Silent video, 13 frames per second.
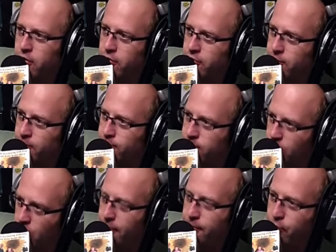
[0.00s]
occurs
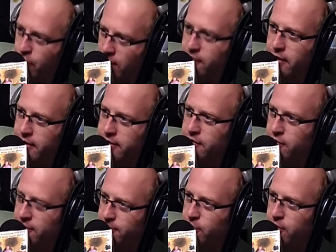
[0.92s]
more prevalent in
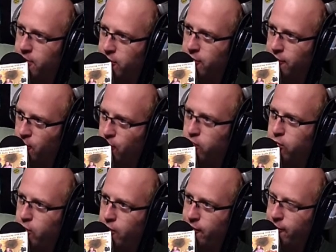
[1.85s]
the spring during the
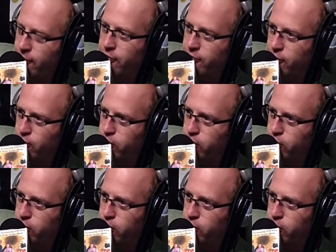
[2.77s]
r- first